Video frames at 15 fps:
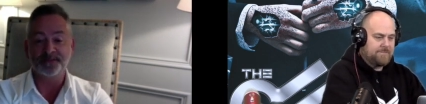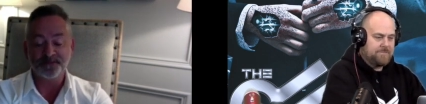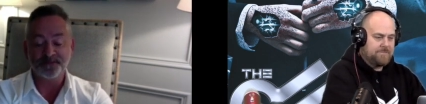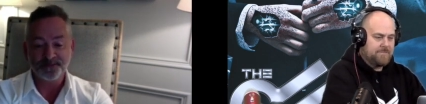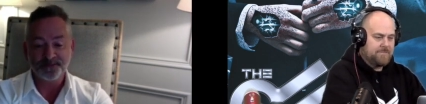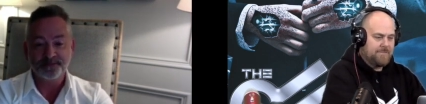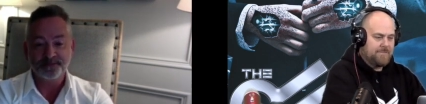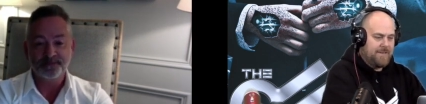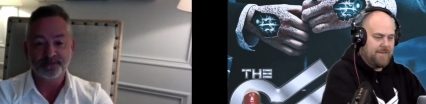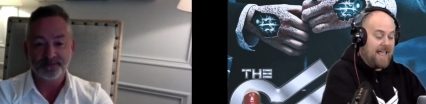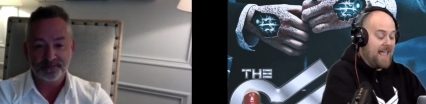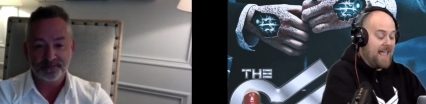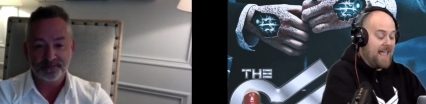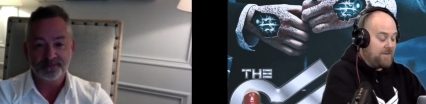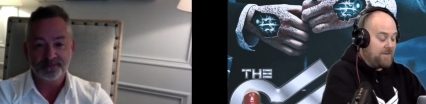Speaker 1: Yeah,
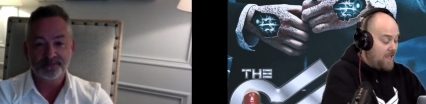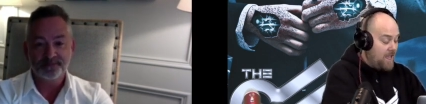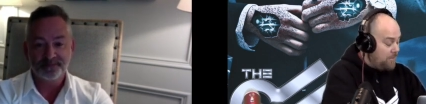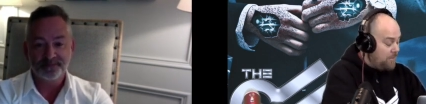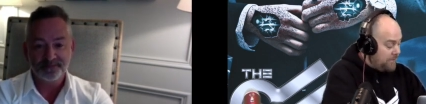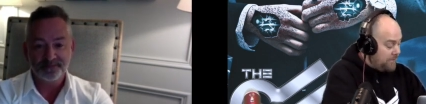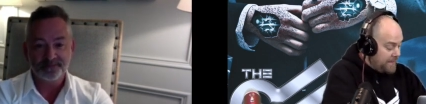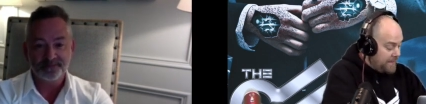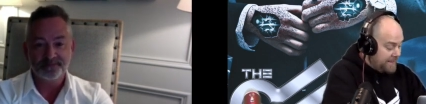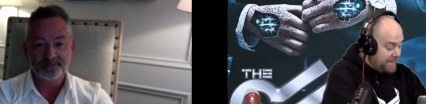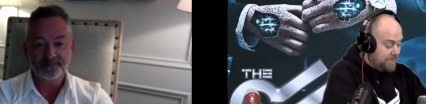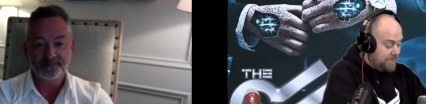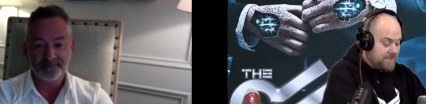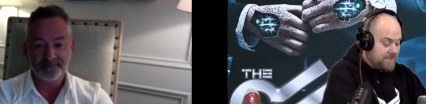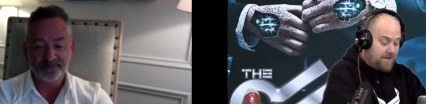no, well, thank you. It's
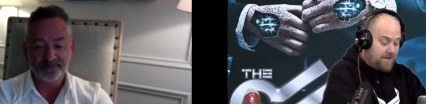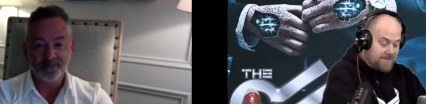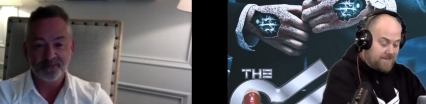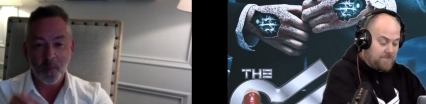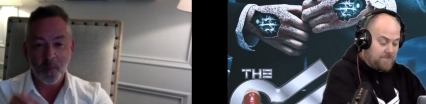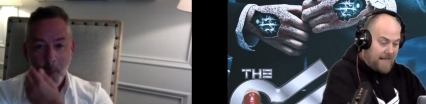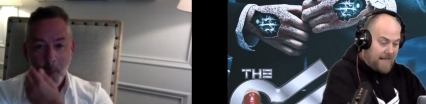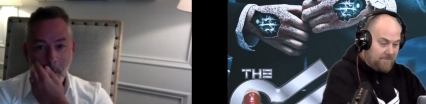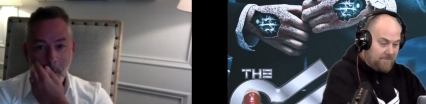awesome having you